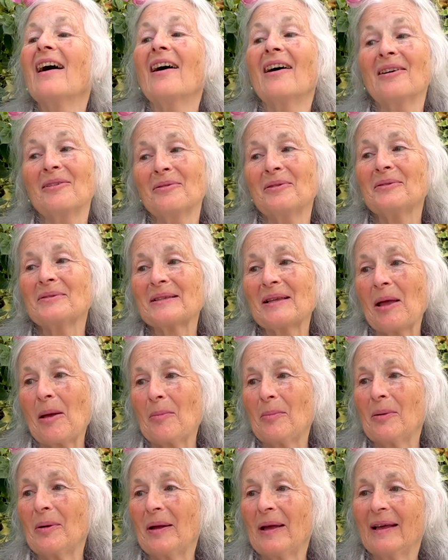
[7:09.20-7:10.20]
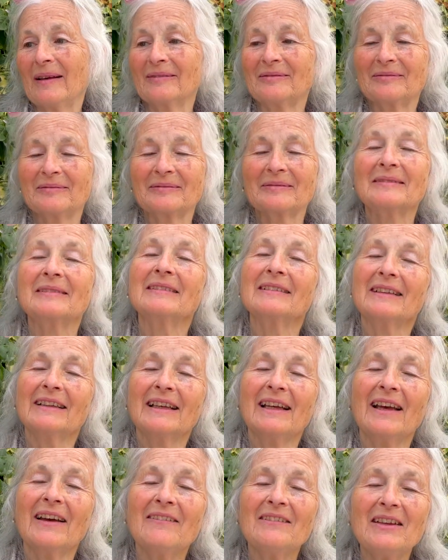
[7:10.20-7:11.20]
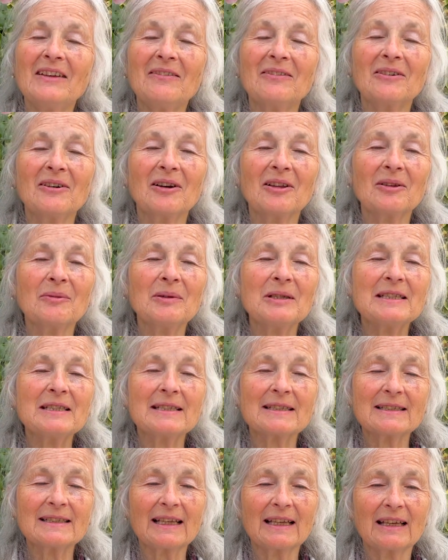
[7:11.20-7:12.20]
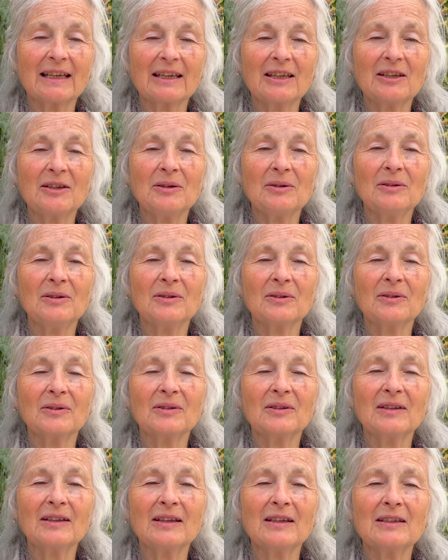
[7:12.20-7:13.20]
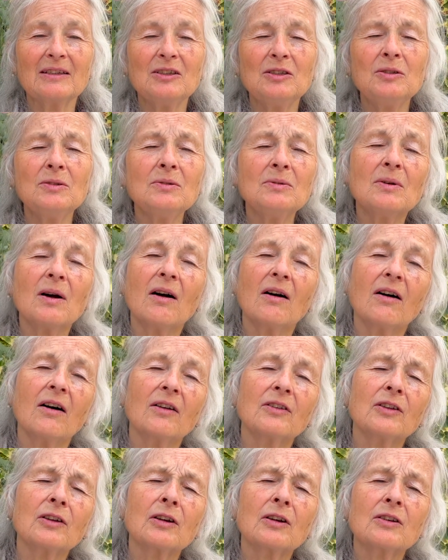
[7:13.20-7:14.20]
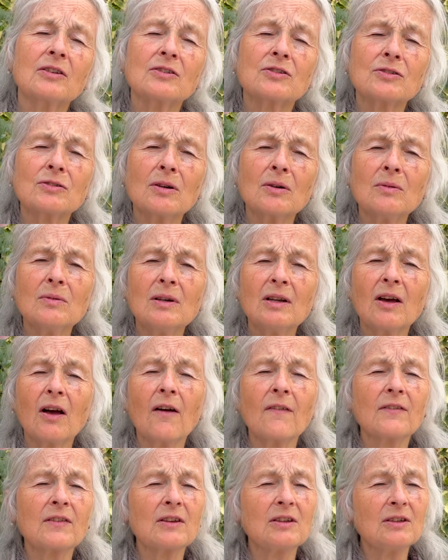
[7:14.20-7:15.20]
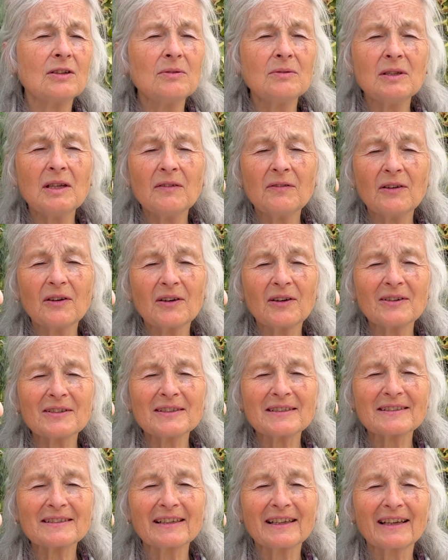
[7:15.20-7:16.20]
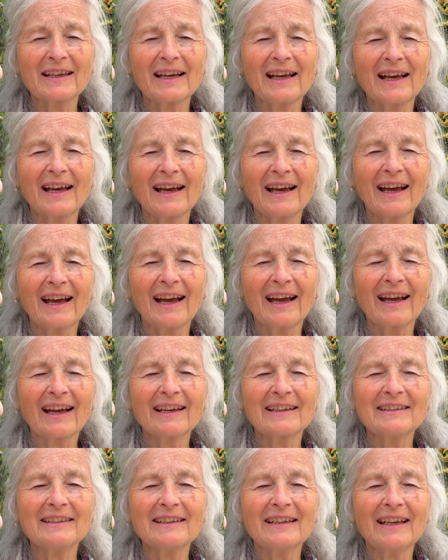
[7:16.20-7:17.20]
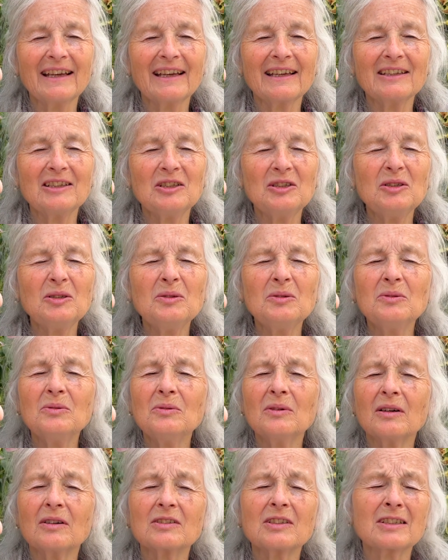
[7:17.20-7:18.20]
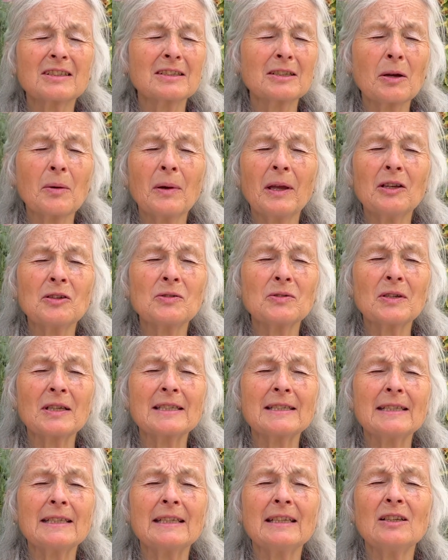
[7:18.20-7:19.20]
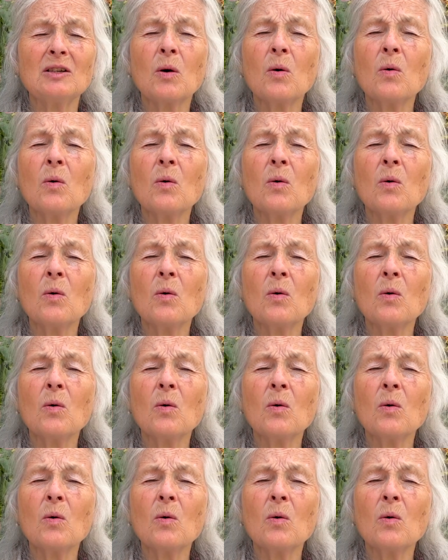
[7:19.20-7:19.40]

I will say a prayer. Heavenly Father, we just thank you, Lord, that you are the controller of the universe and yet you are just so interested in